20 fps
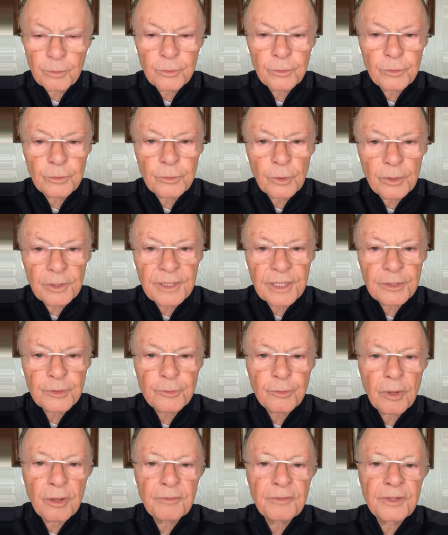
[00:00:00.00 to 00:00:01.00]
You
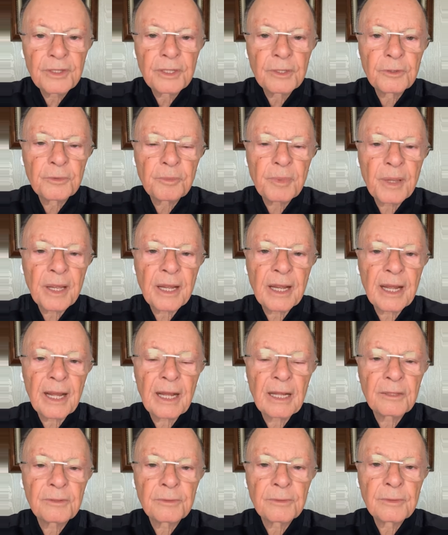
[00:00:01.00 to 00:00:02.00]
lived your whole
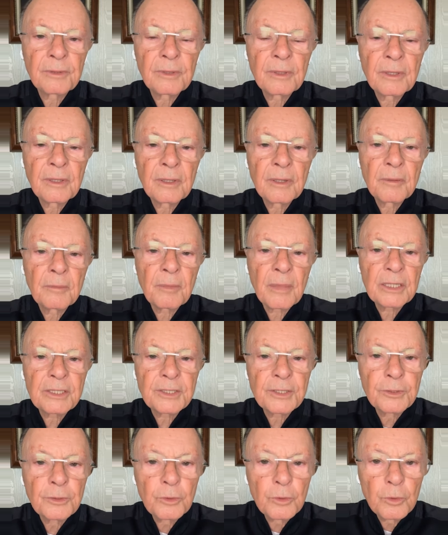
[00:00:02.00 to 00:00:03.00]
life in sin,
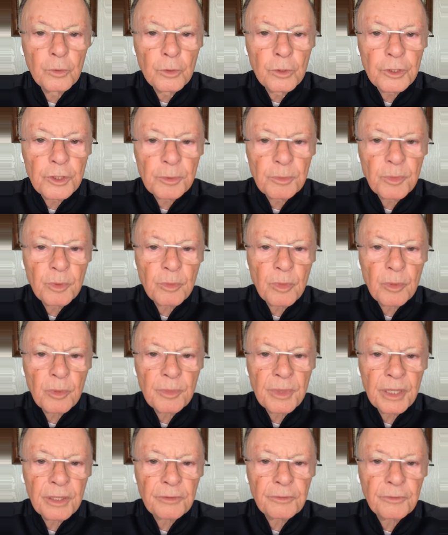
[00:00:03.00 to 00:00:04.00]
but if in the
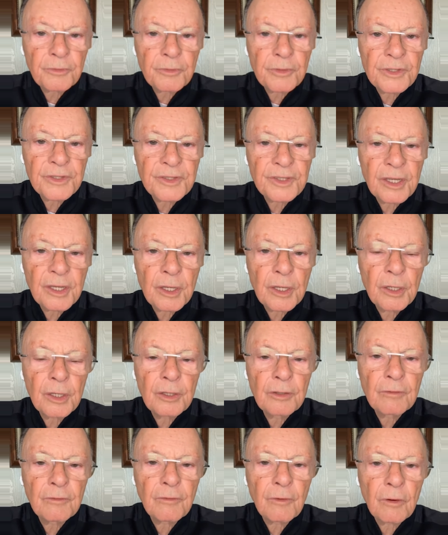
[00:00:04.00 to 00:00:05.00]
last
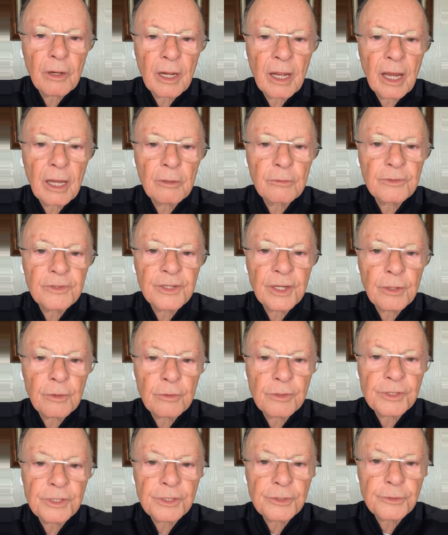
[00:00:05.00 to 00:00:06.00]
moment you
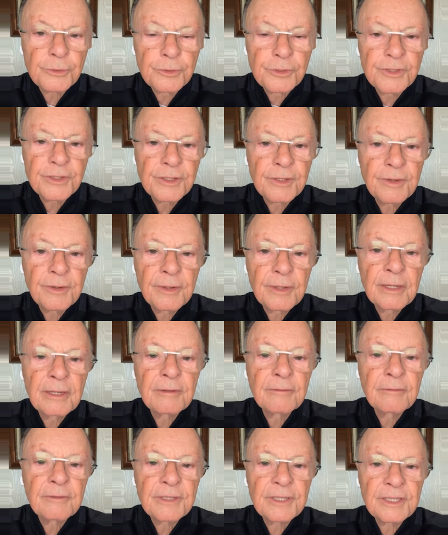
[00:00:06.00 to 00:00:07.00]
cry out to the Lord
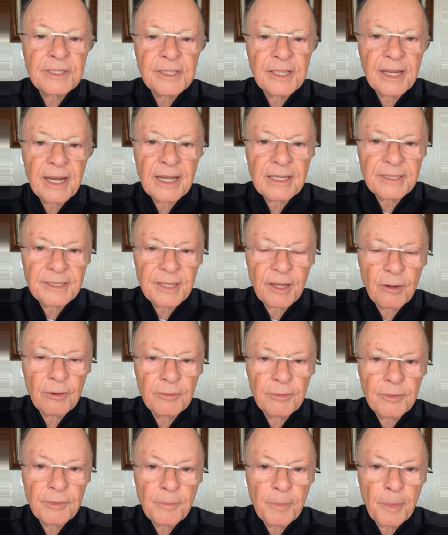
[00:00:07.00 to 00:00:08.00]
Jesus, you
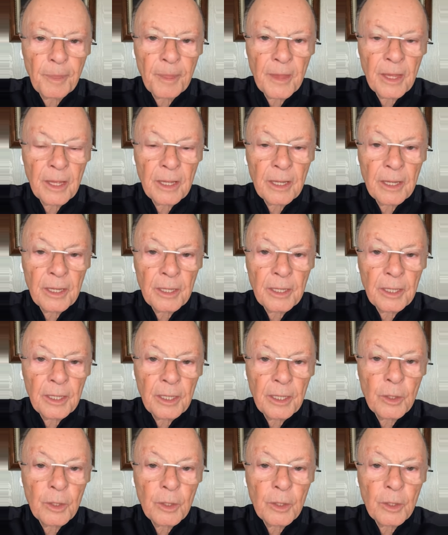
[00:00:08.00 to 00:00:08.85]
shall be saved.